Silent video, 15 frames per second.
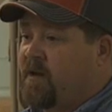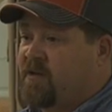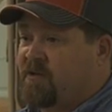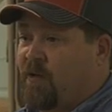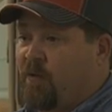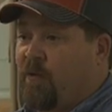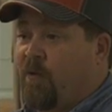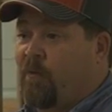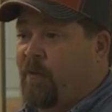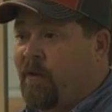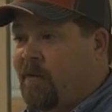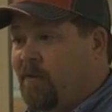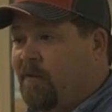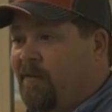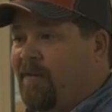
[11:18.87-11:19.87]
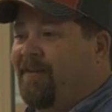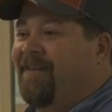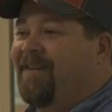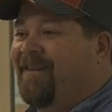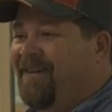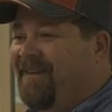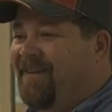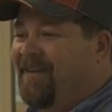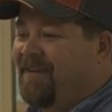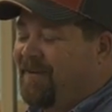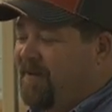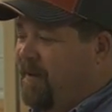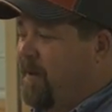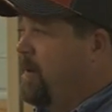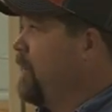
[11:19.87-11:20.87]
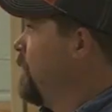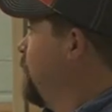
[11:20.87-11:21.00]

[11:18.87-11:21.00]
Just don't know when. Okay.